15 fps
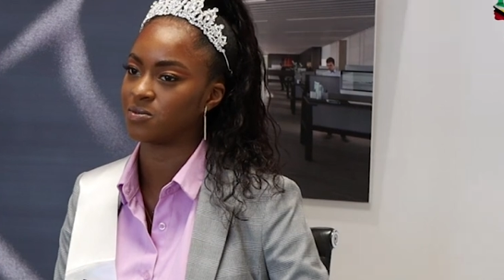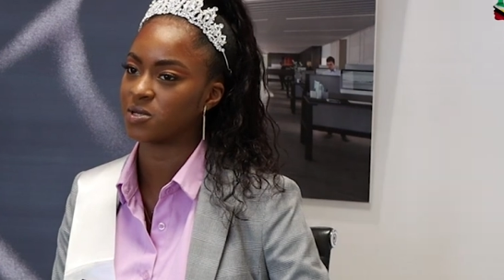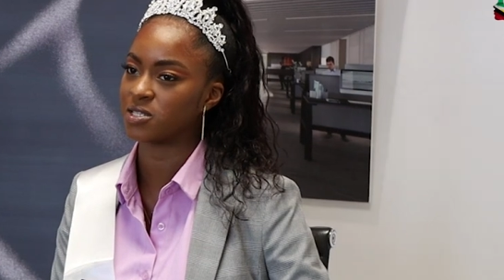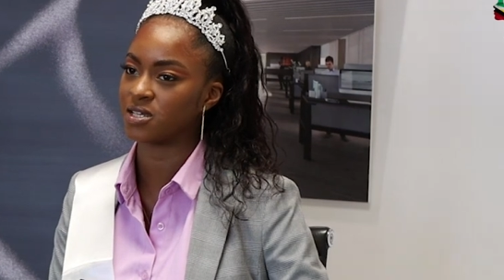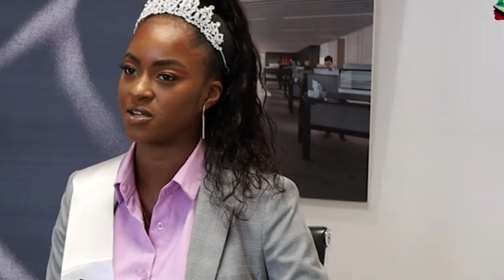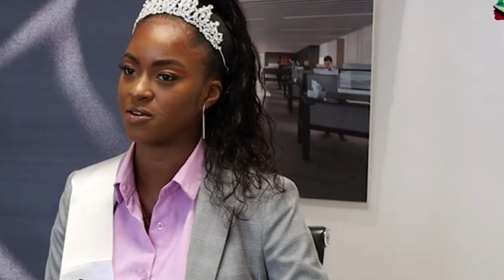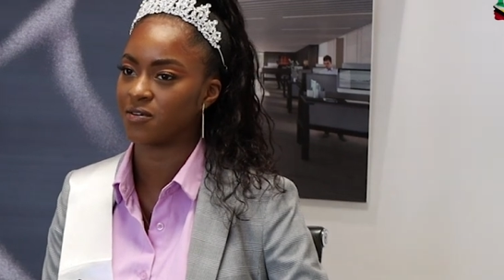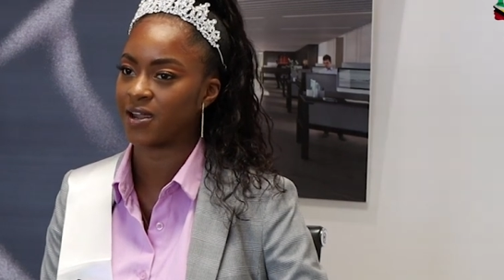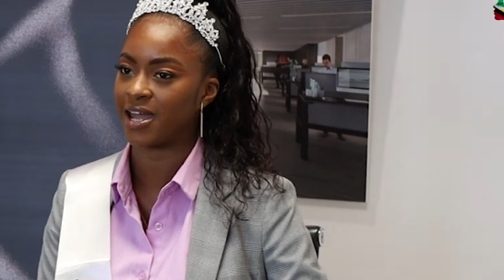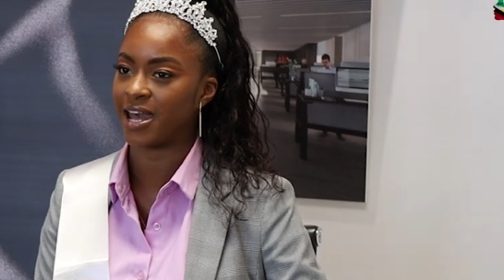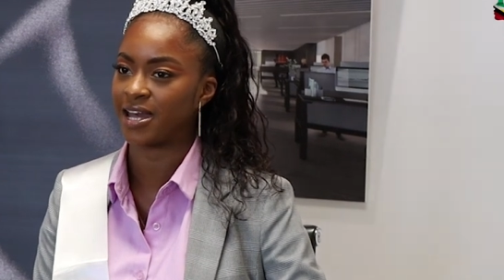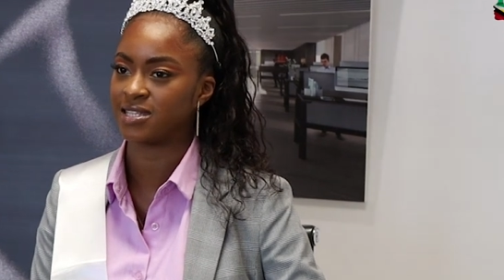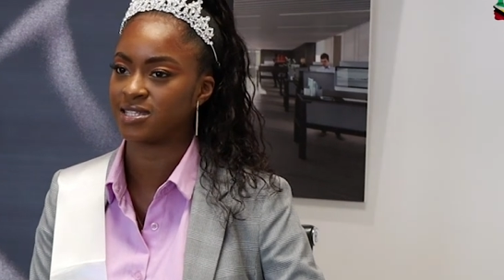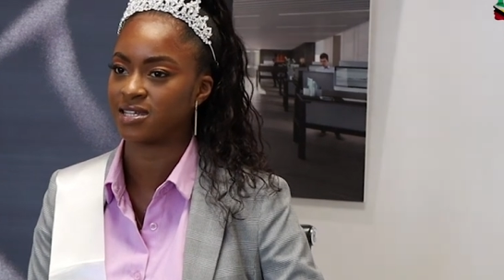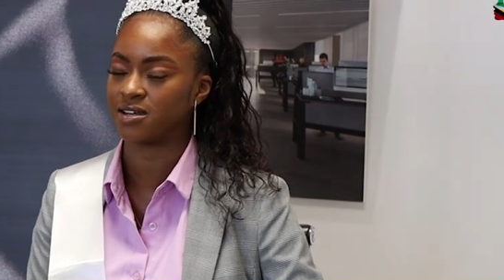it was a great
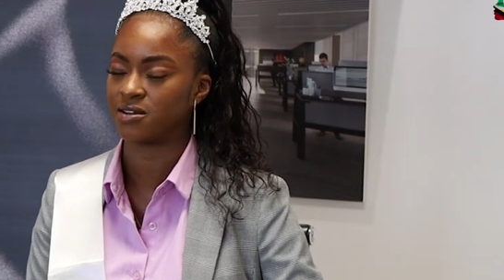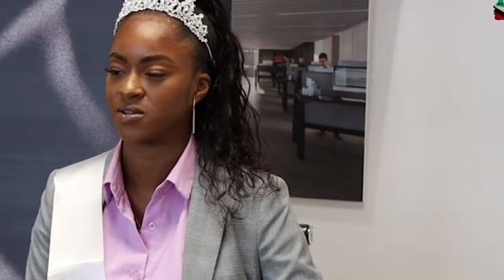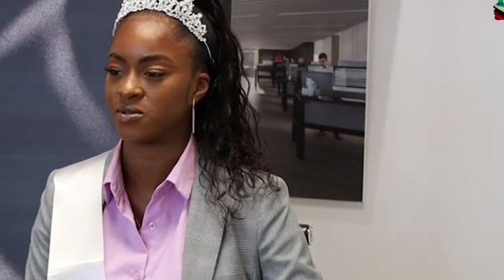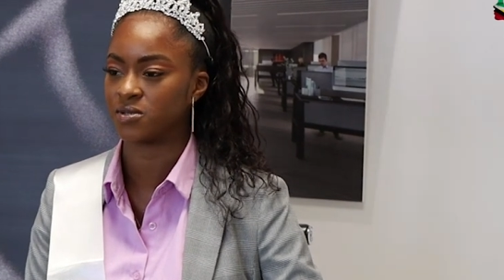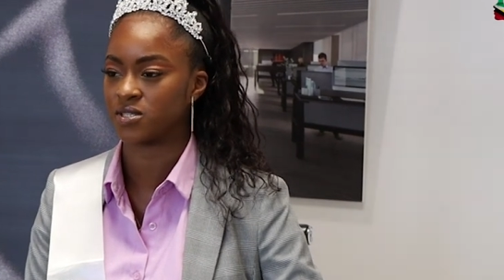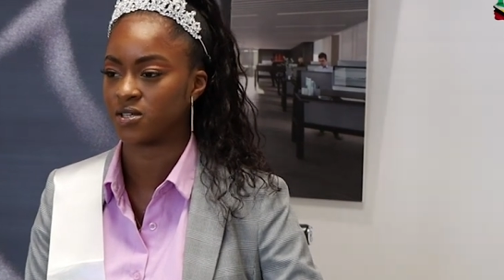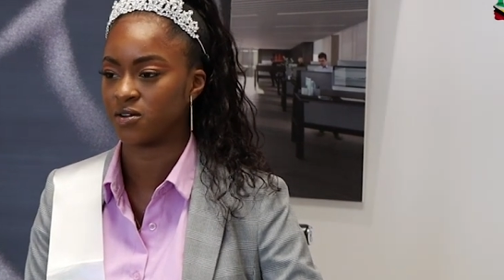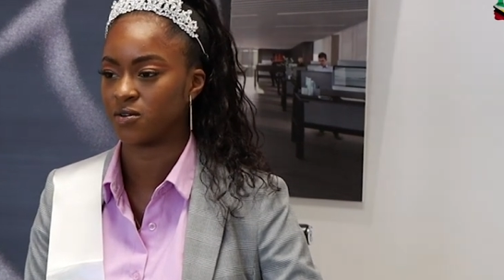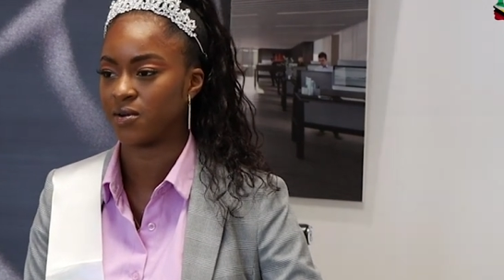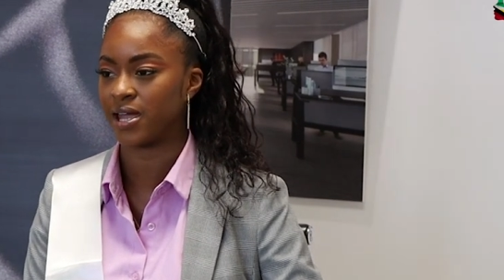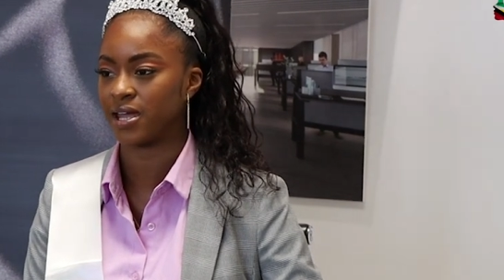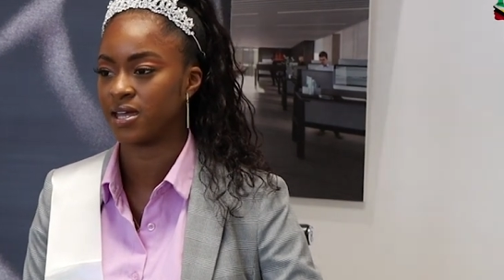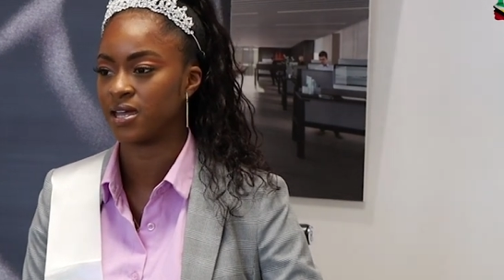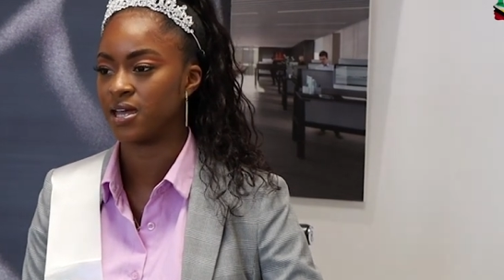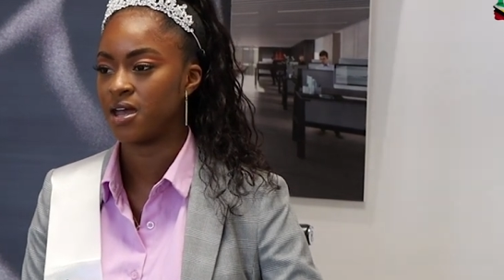idea and it was a
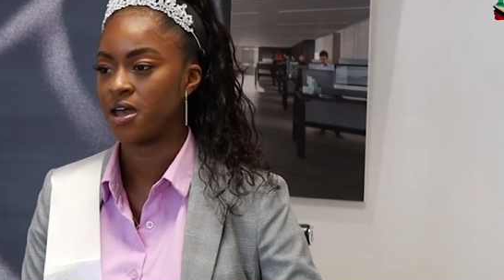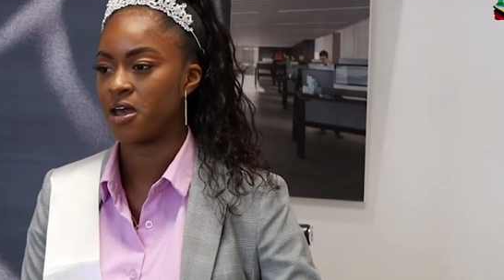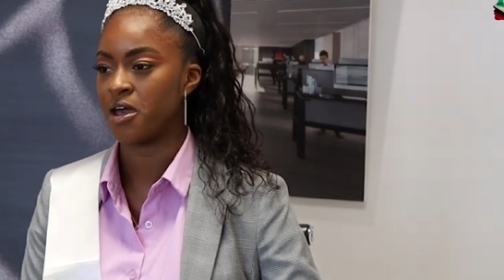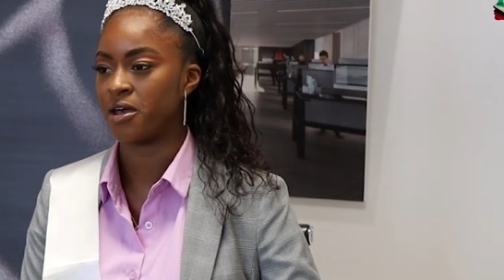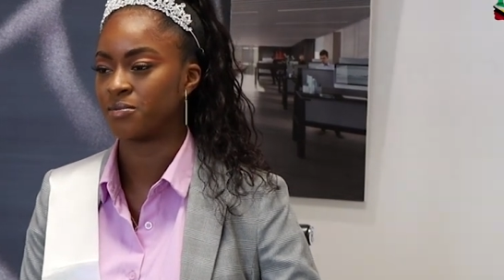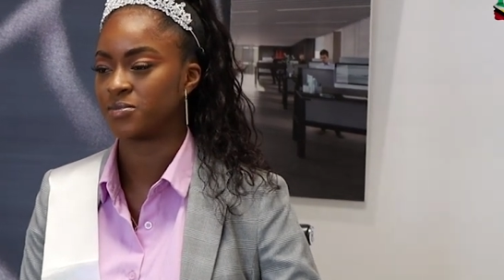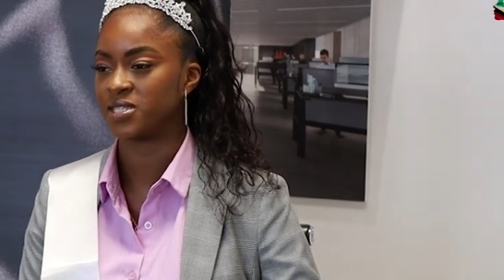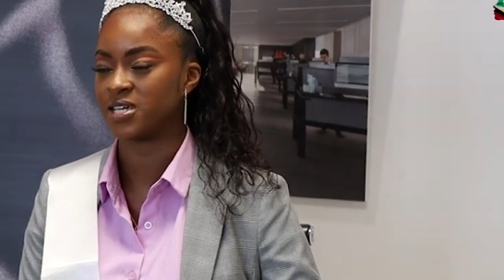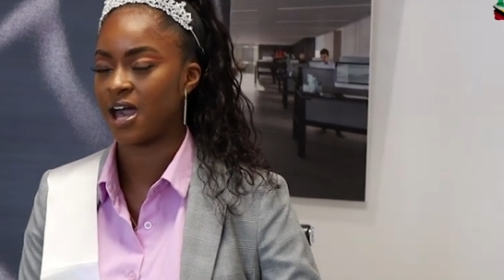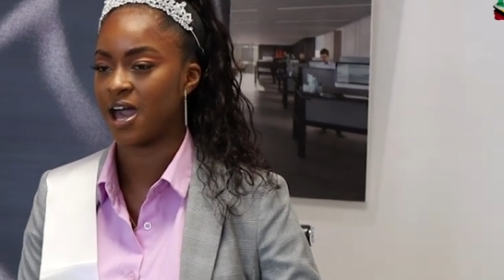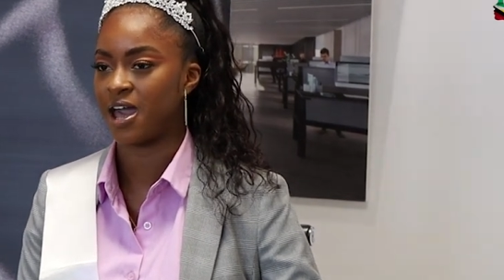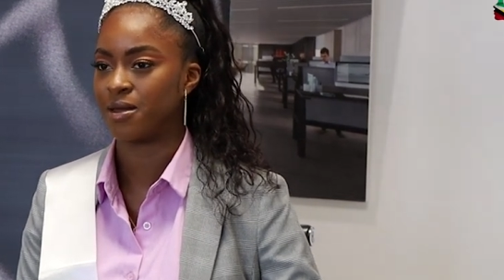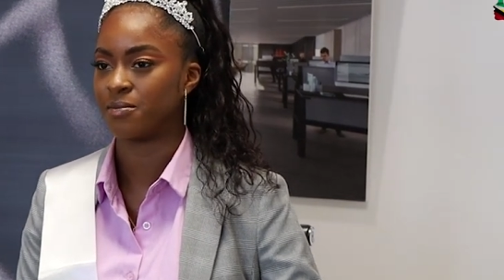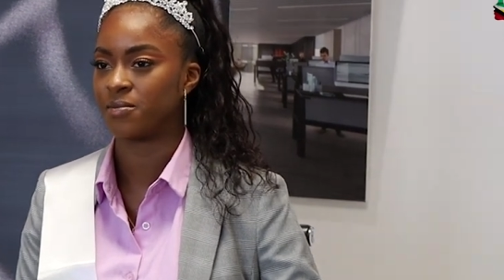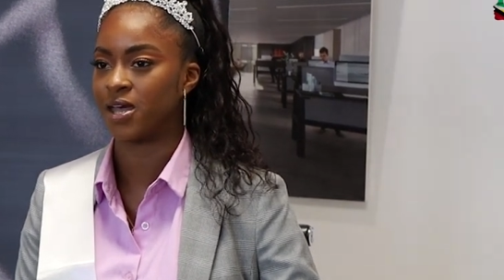great
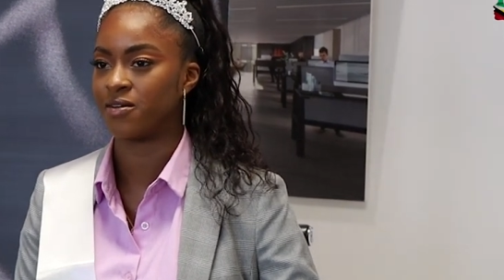time.